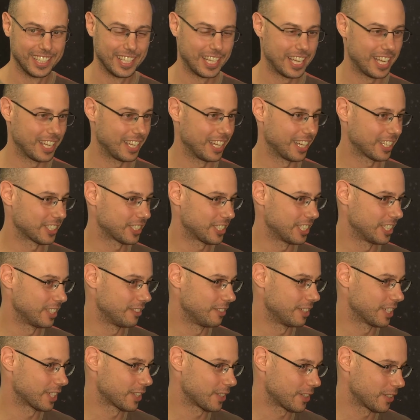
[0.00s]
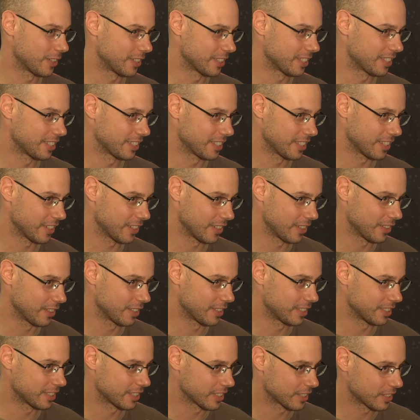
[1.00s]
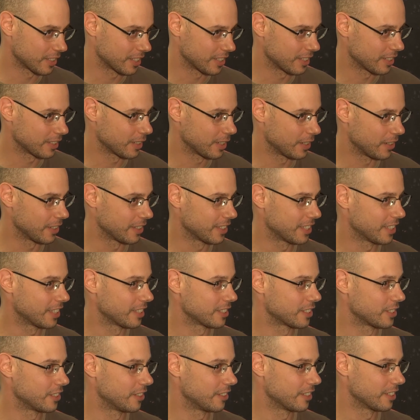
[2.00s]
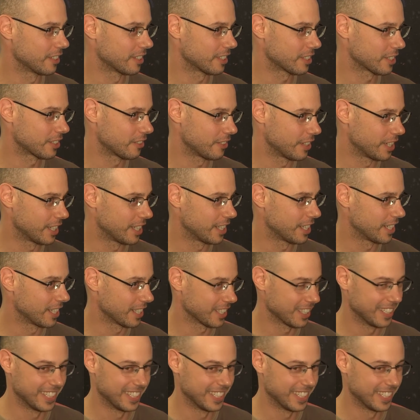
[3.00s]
actually recorded all this audience journey screening.